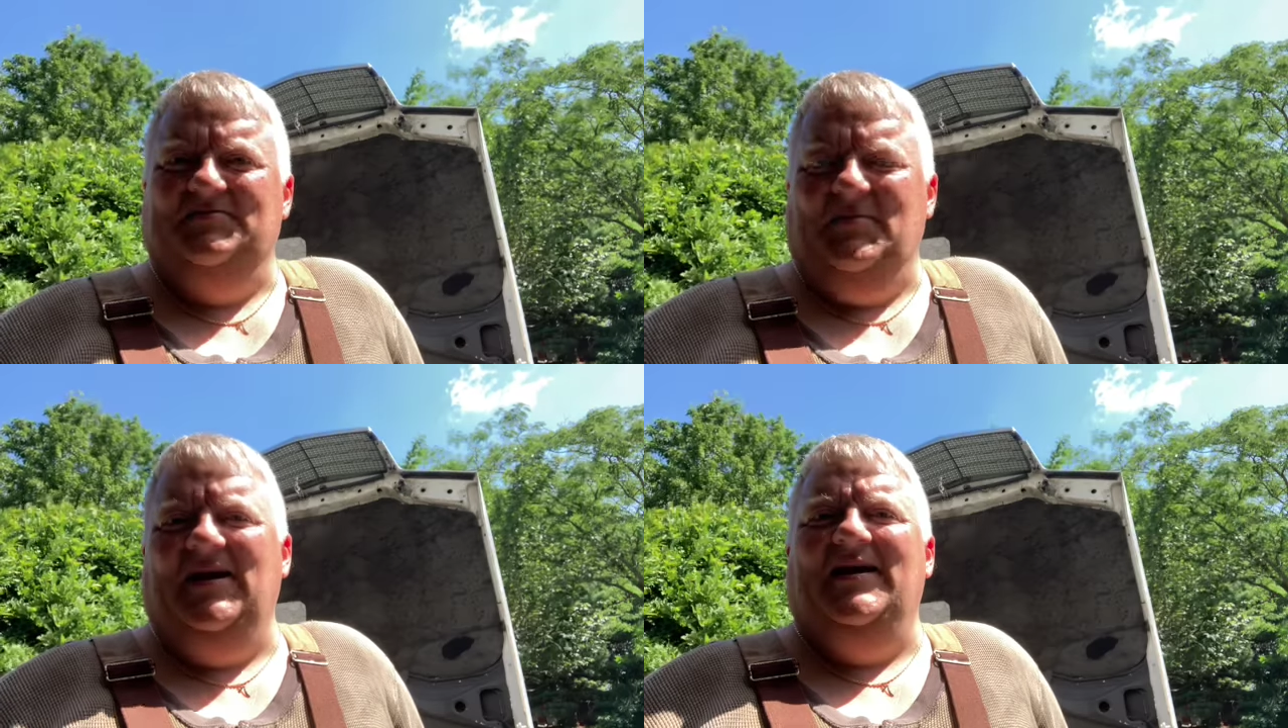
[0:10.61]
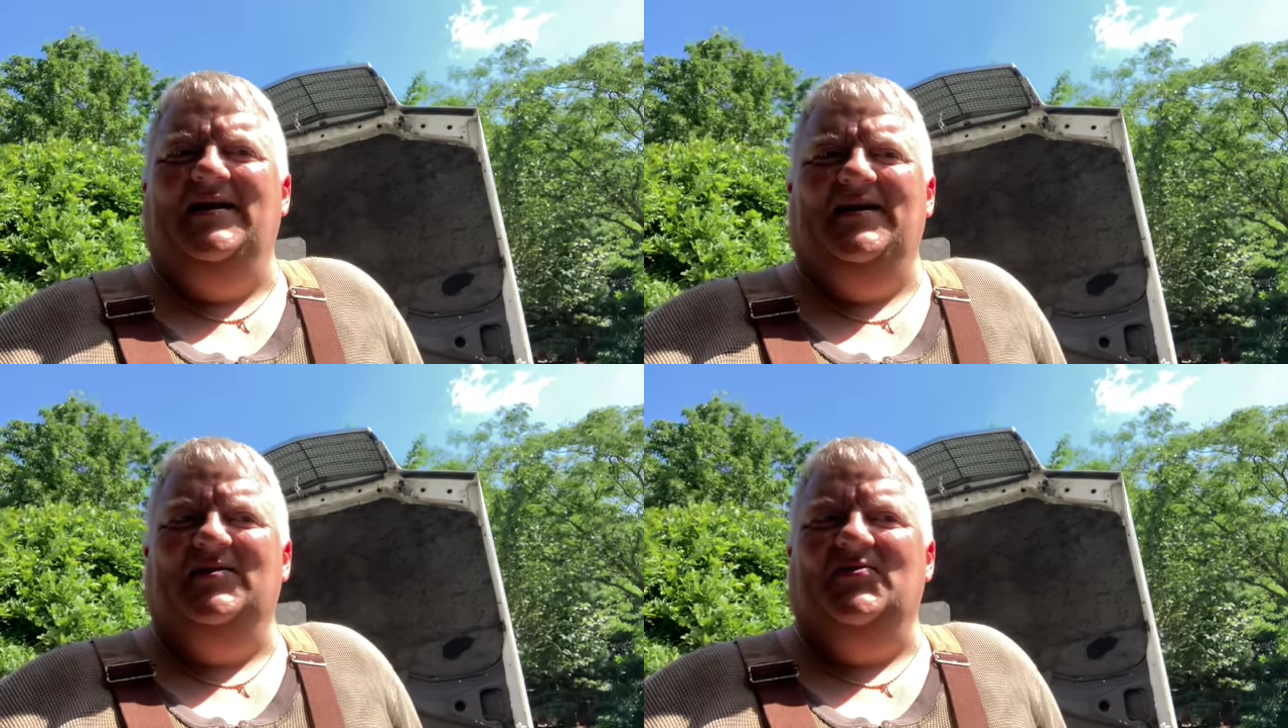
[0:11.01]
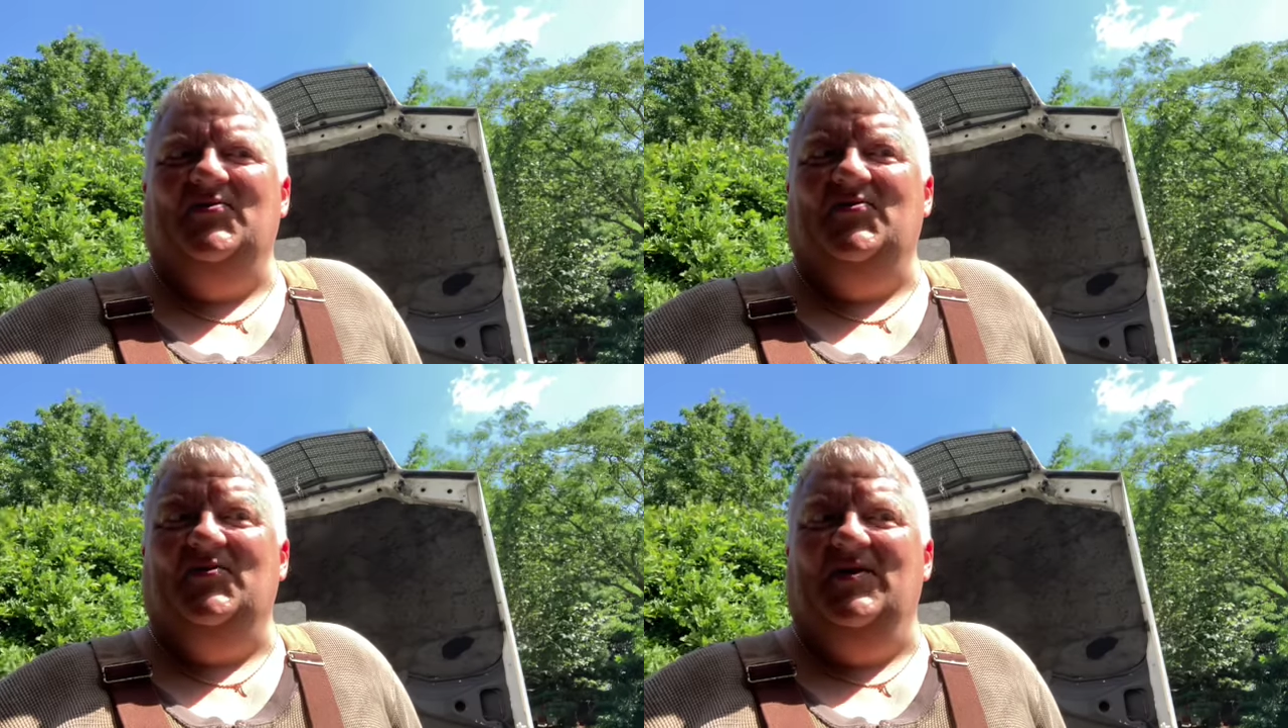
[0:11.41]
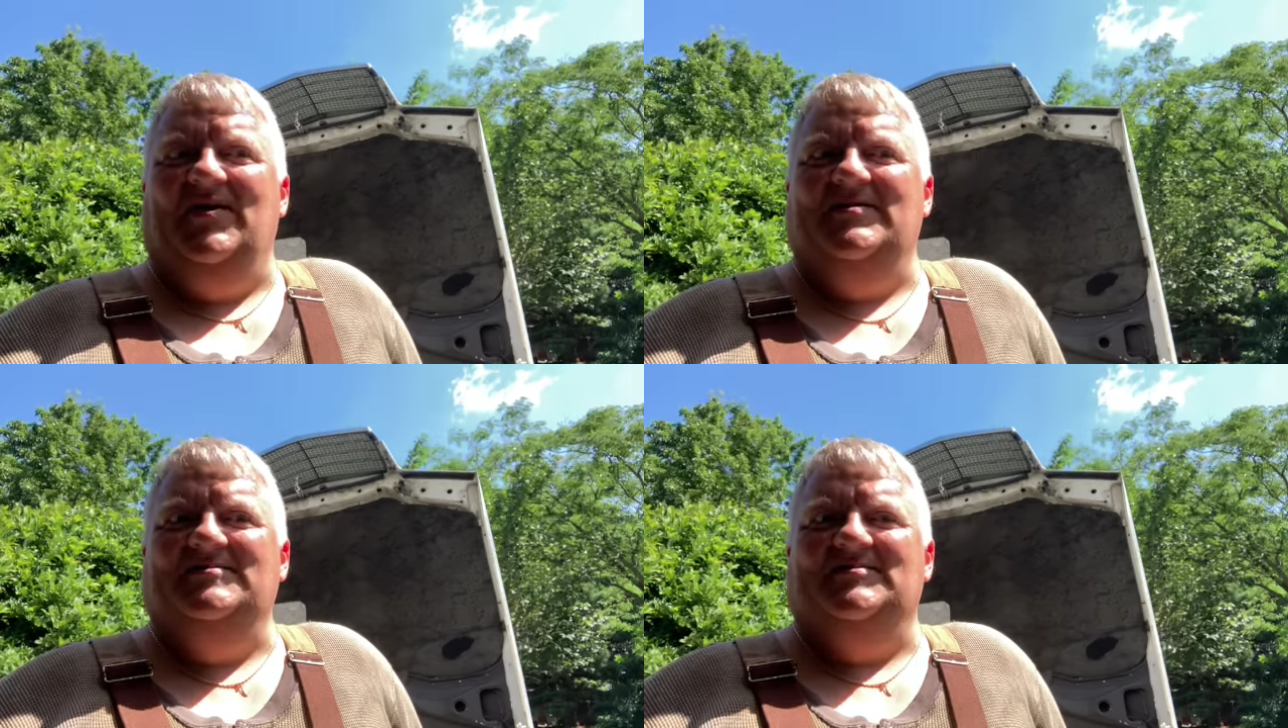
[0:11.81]
meaning the
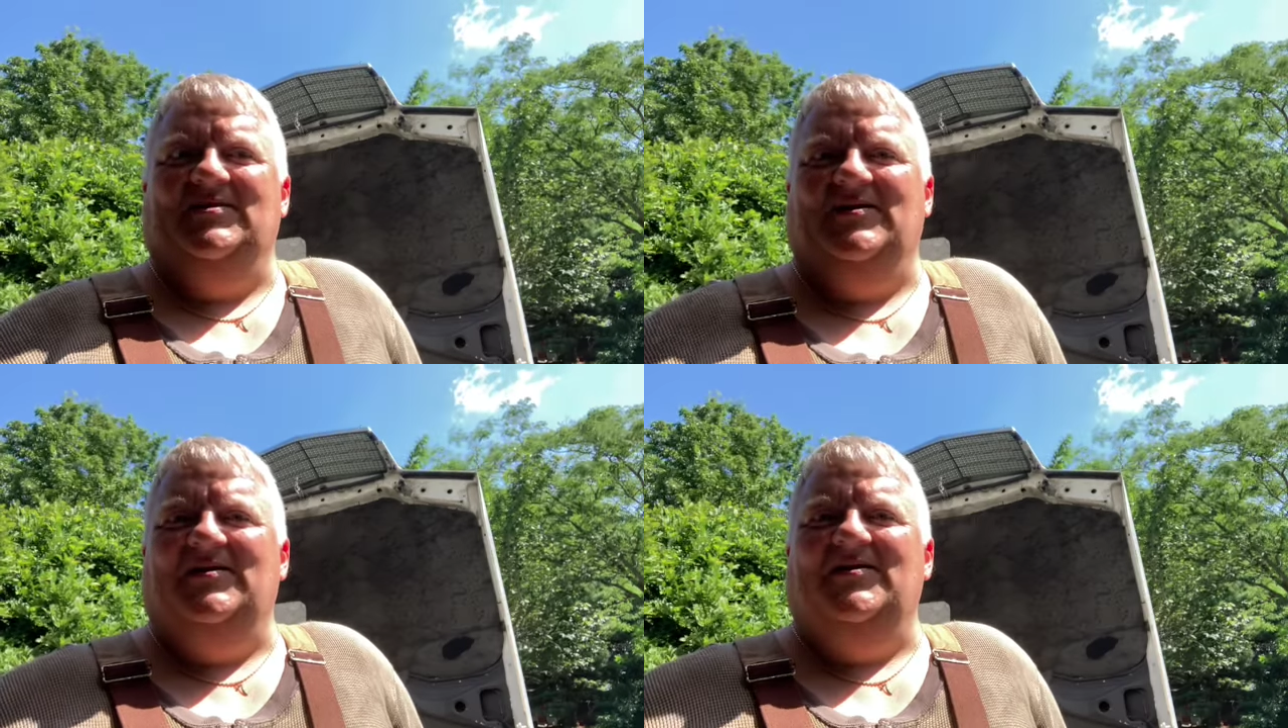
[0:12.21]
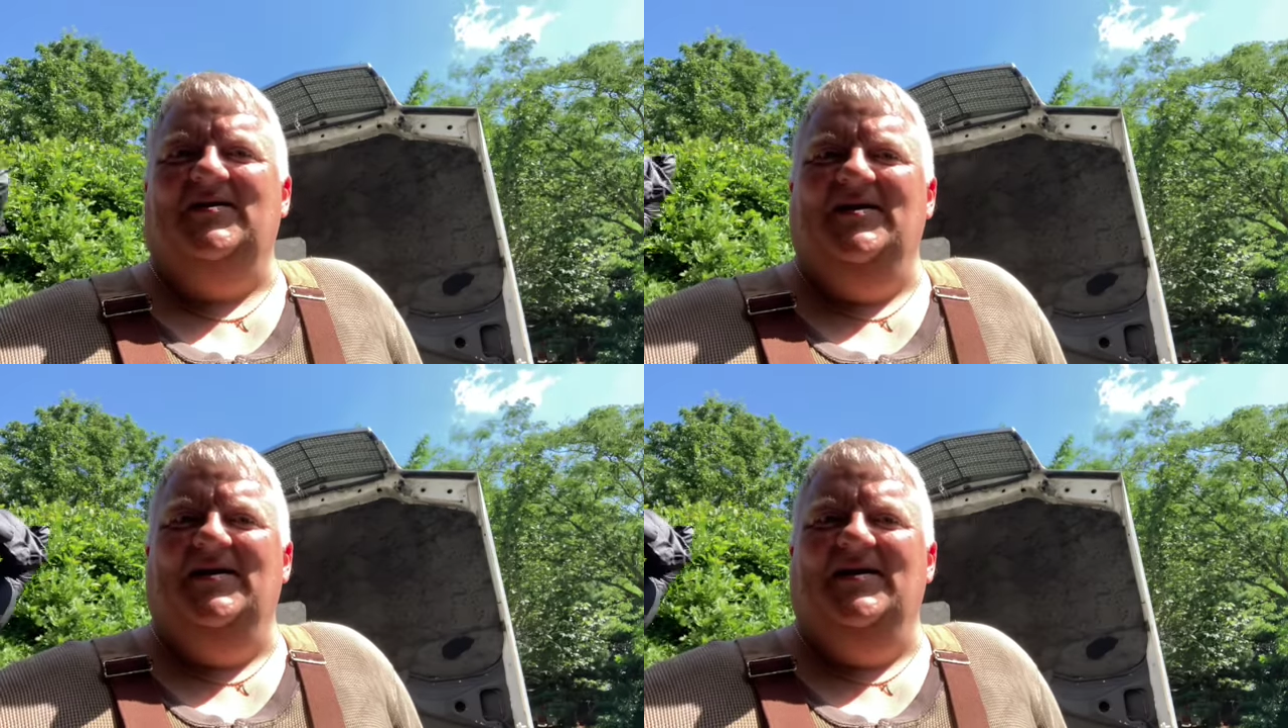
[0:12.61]
lights are